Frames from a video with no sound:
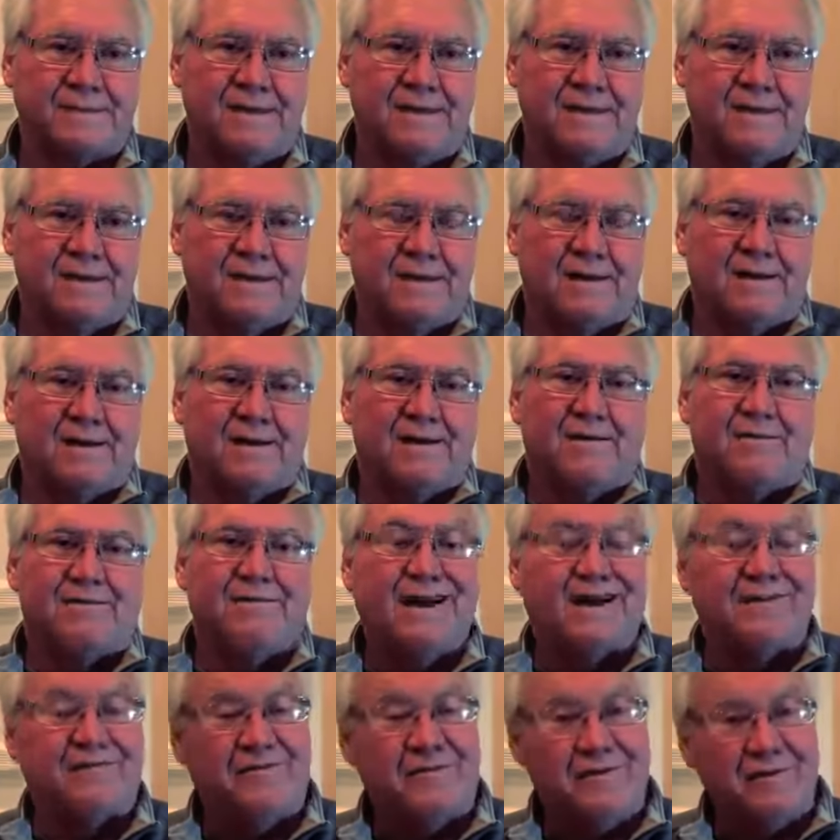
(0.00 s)
We
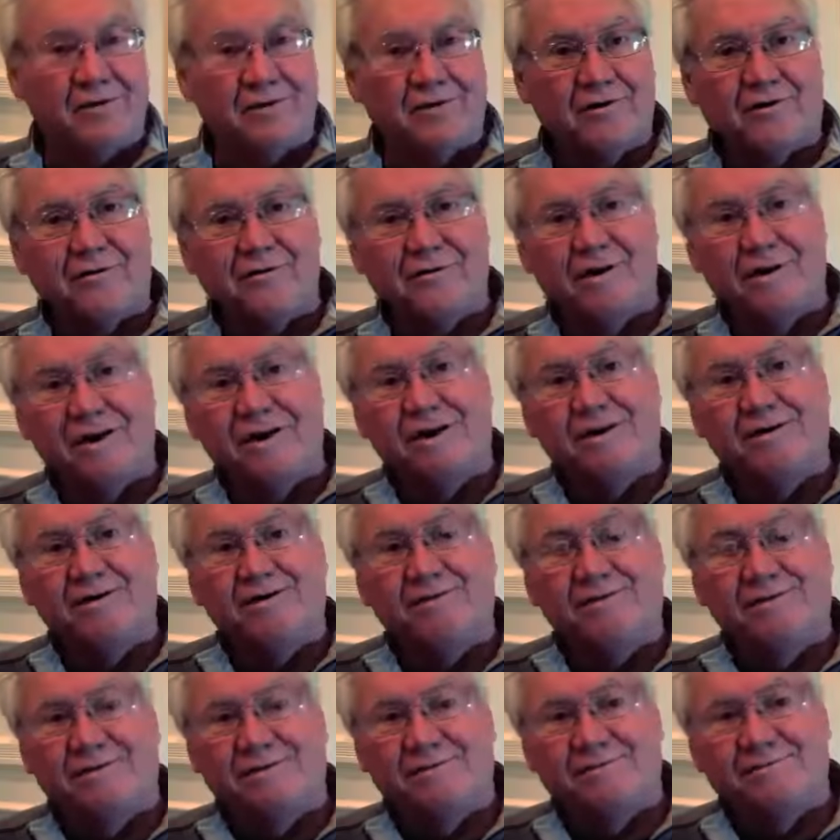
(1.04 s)
take Field of
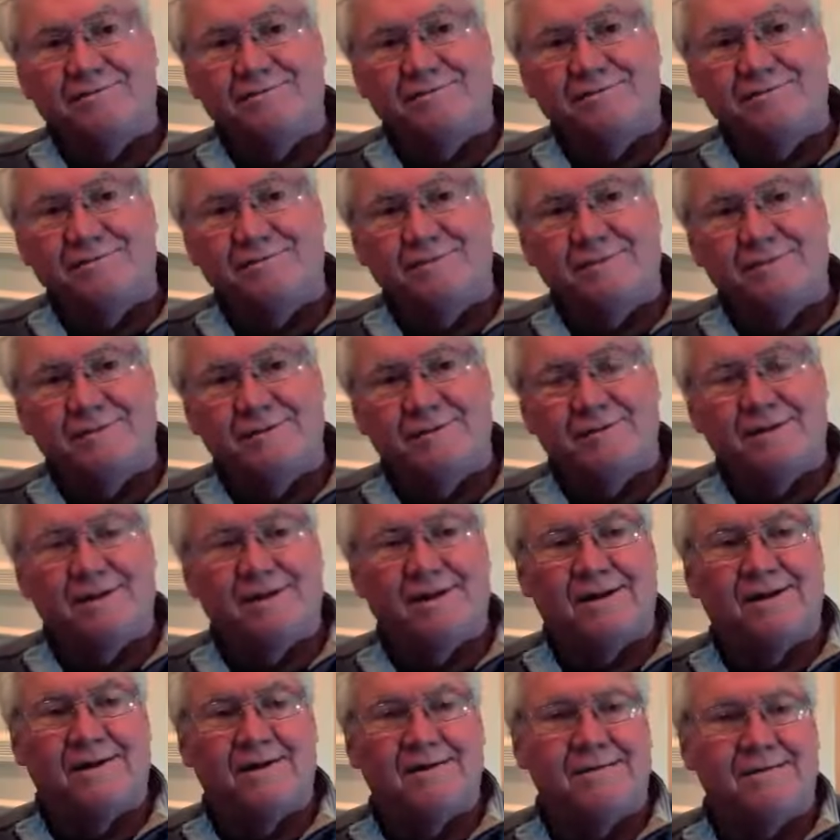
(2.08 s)
Greens,
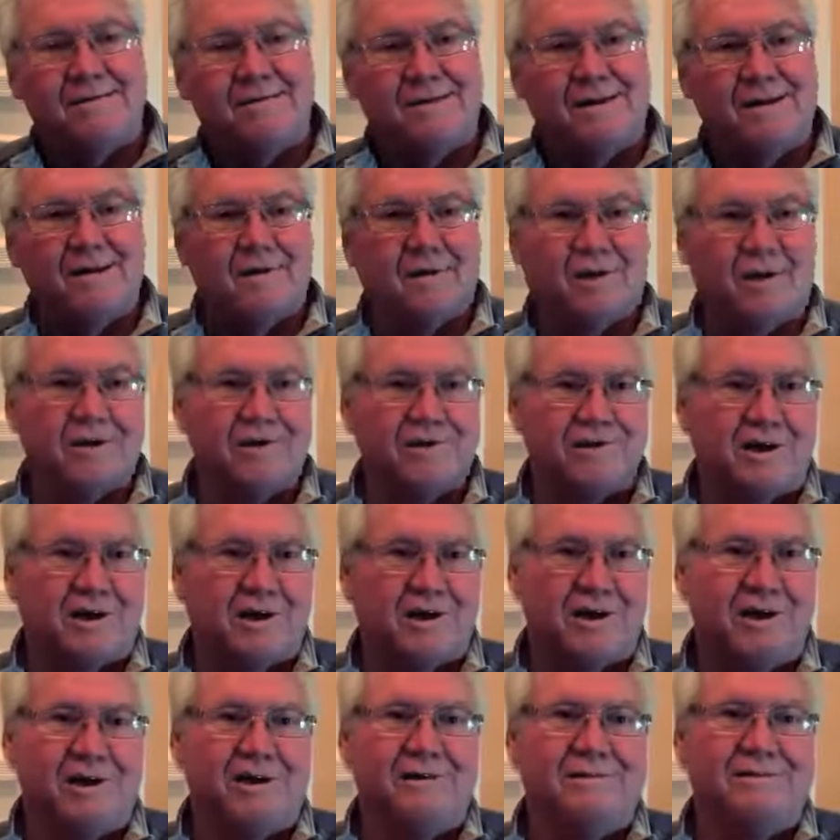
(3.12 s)

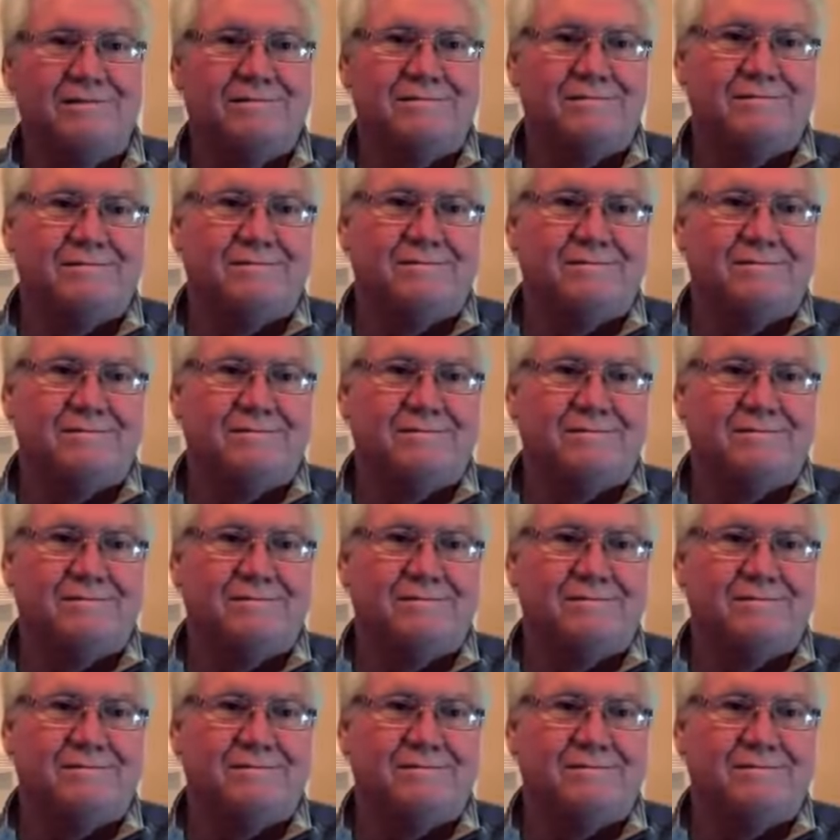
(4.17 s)
L-arginine.